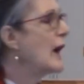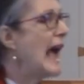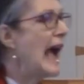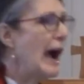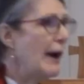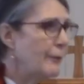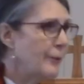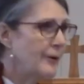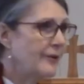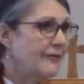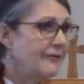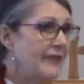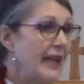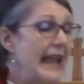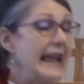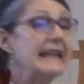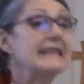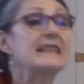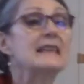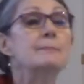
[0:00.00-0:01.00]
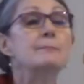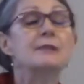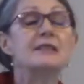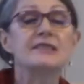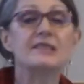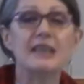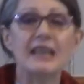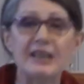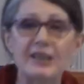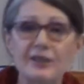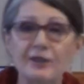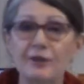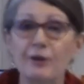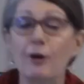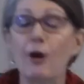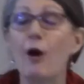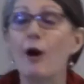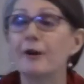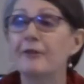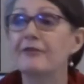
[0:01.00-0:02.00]
our faith, in
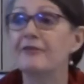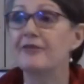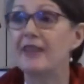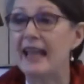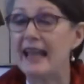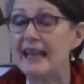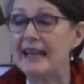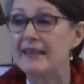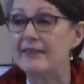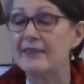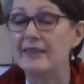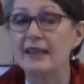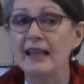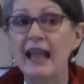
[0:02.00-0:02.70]
particular our faith